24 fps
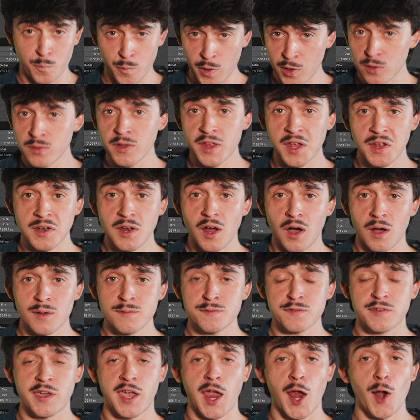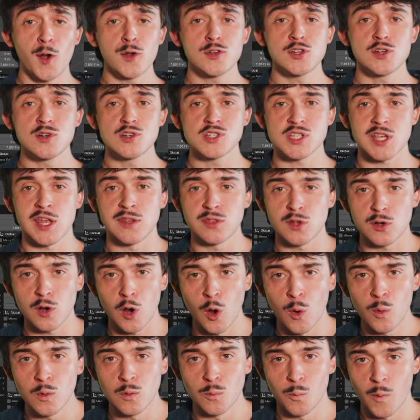weirdly enough, characters in their
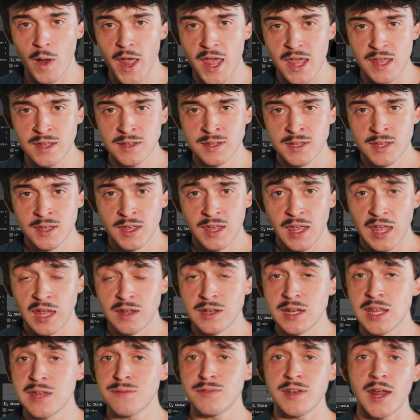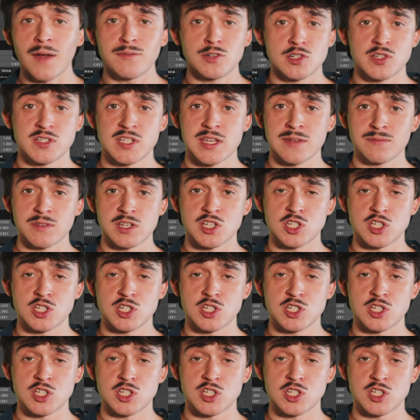own way, and even after seeing the